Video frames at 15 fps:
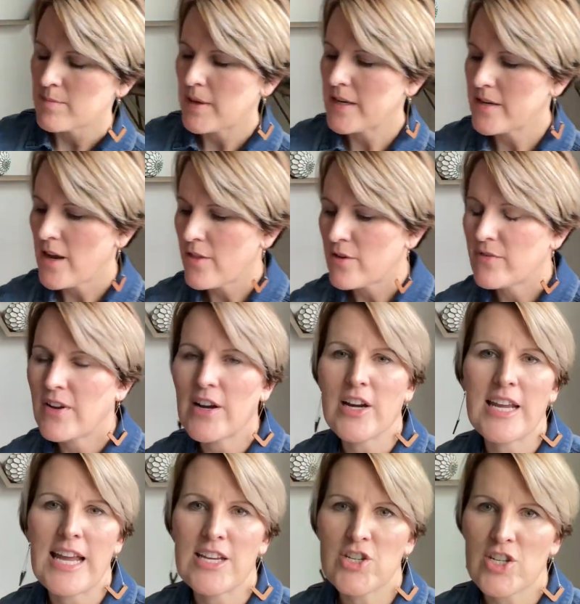but another
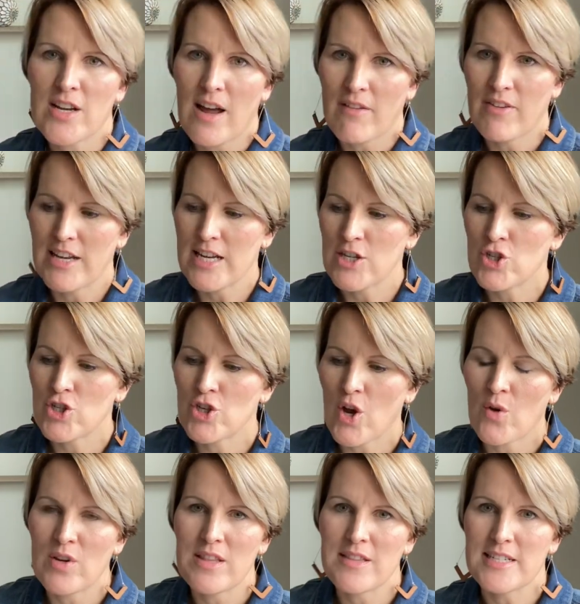variation of it is
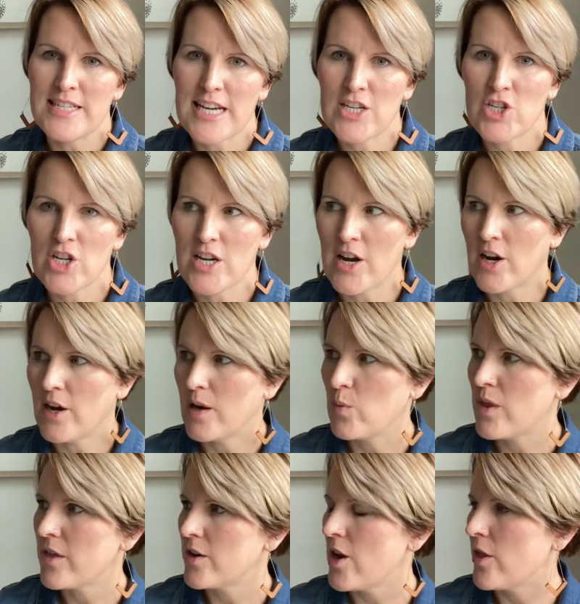shown in the dictionary
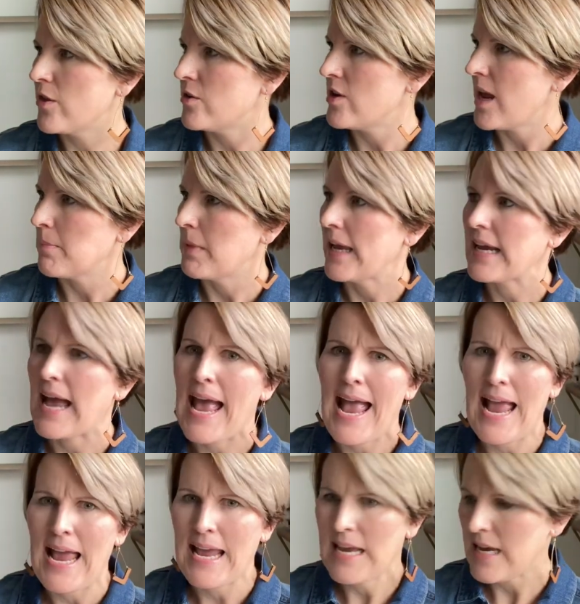with another name, like a
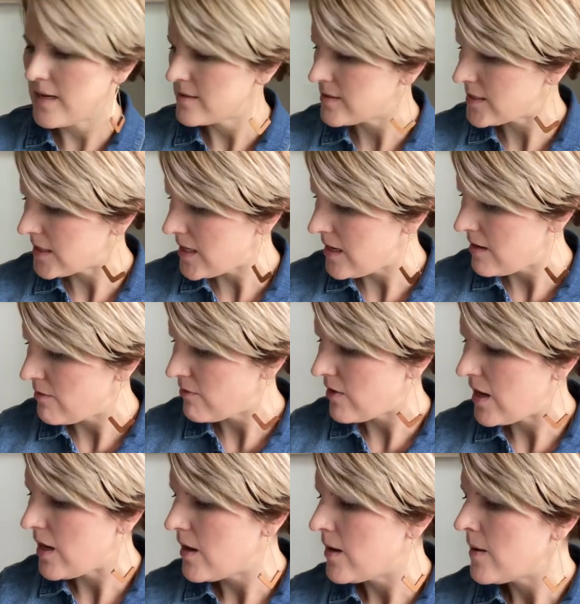hanging sleeve,
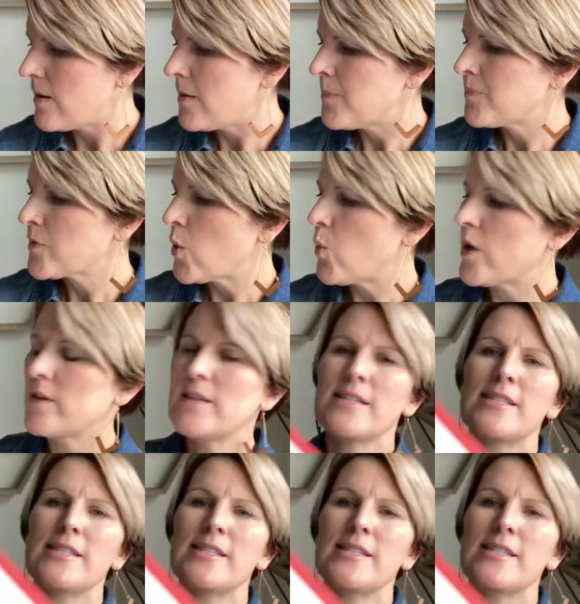where the